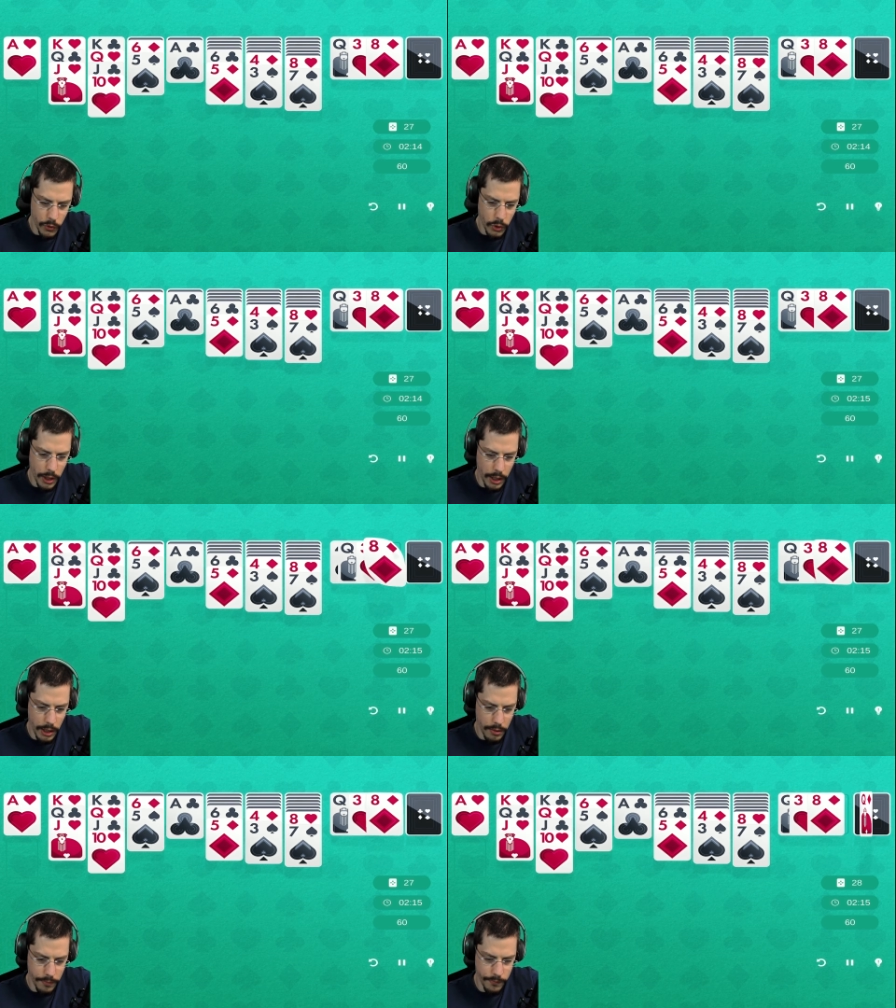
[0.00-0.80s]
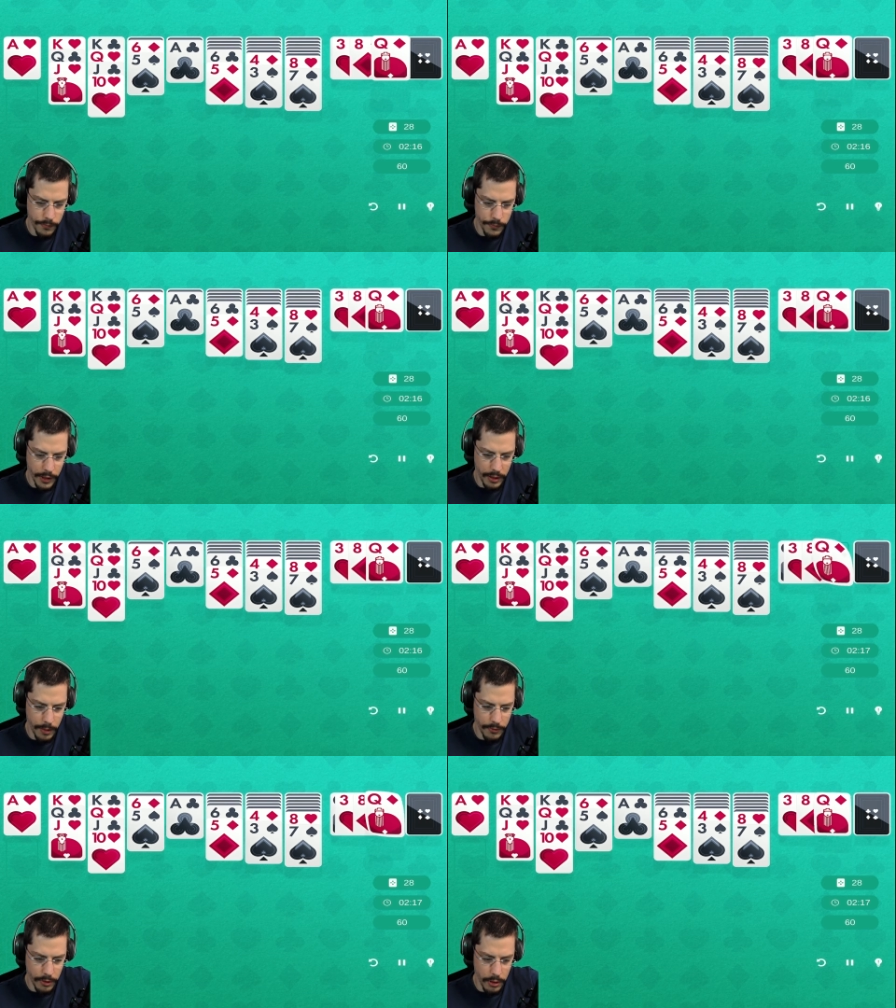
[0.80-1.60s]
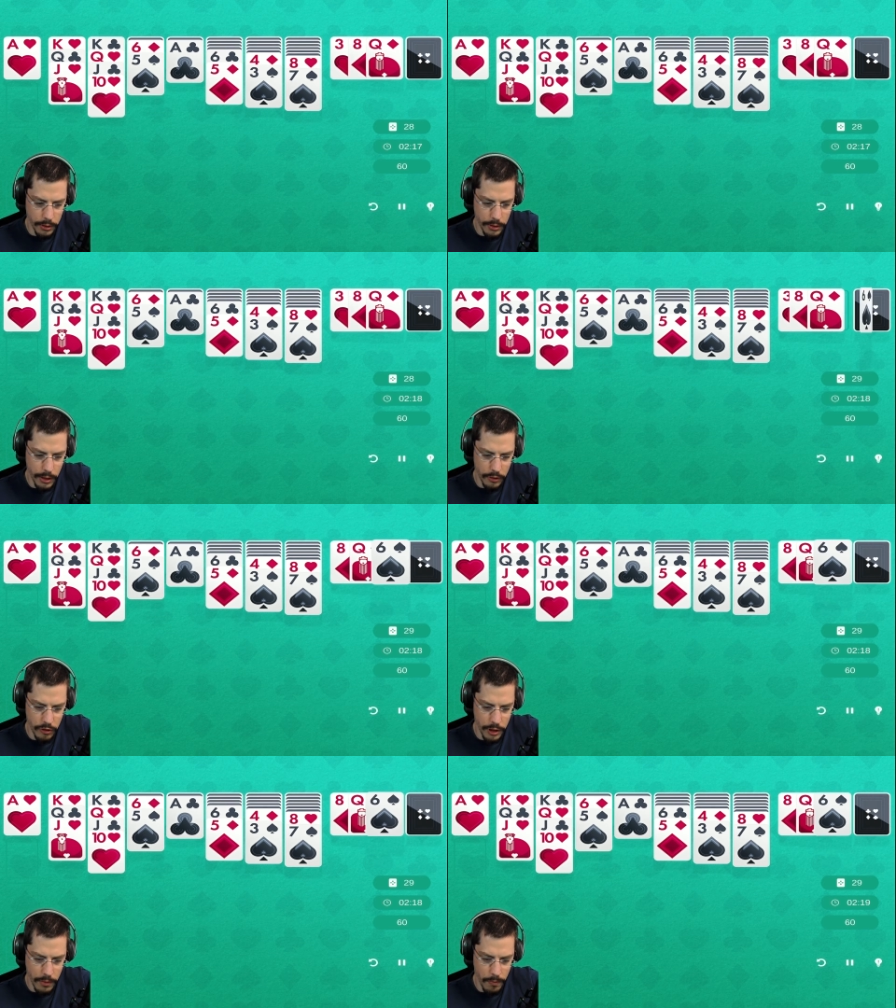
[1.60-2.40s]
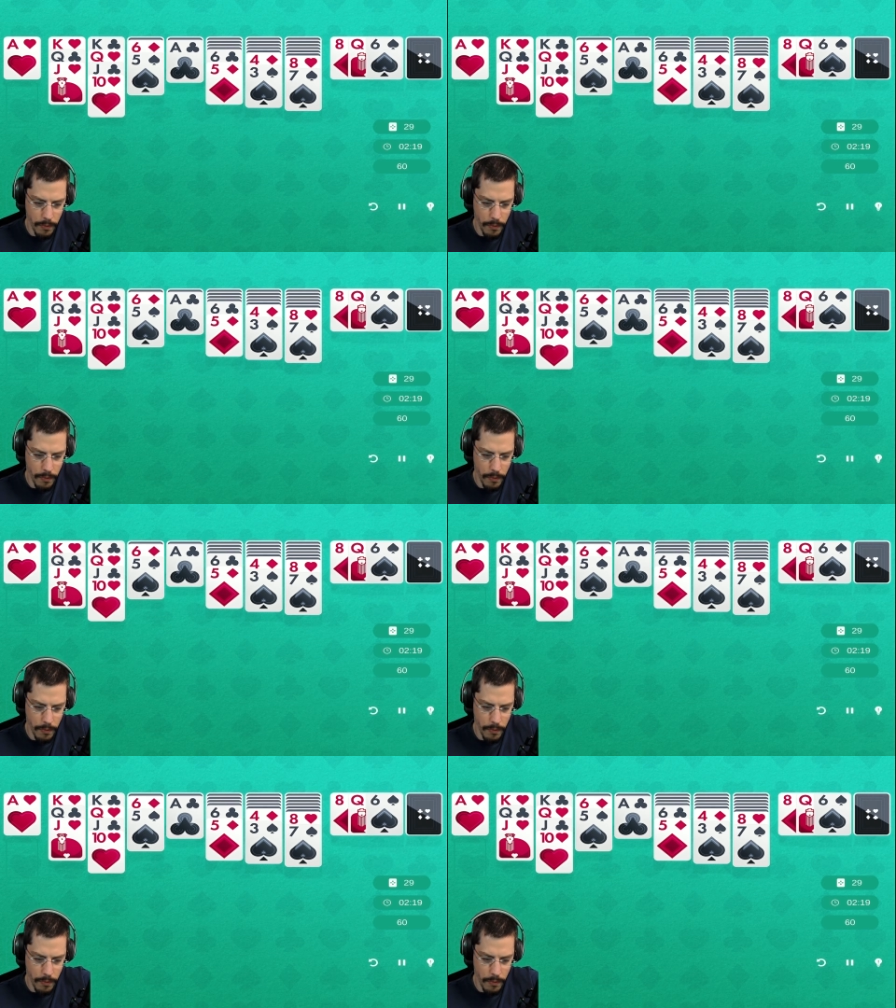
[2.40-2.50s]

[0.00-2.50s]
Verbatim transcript: Okay, that helps a lot actually.